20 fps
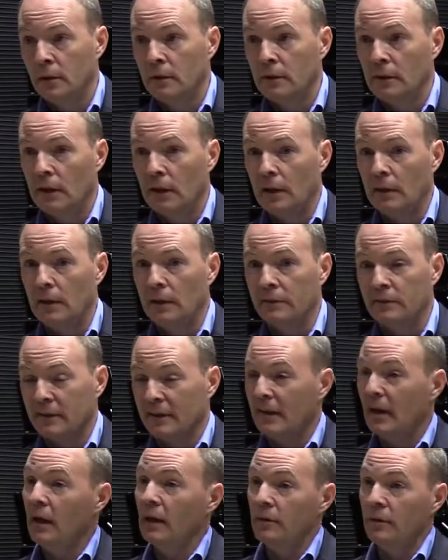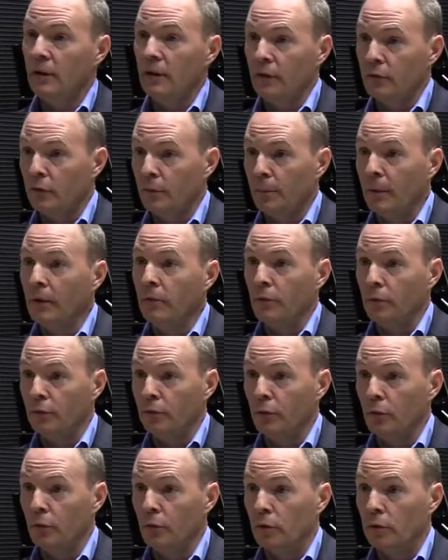yet it's a candidate to be
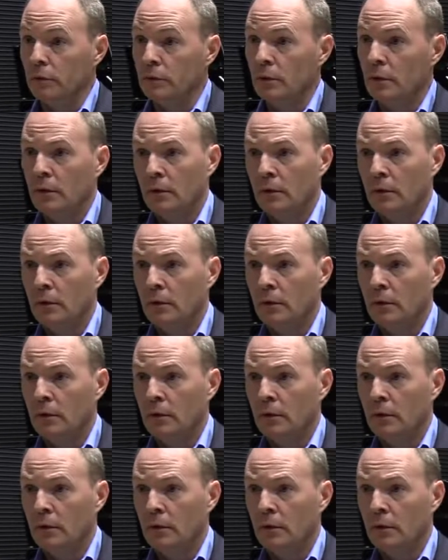refueled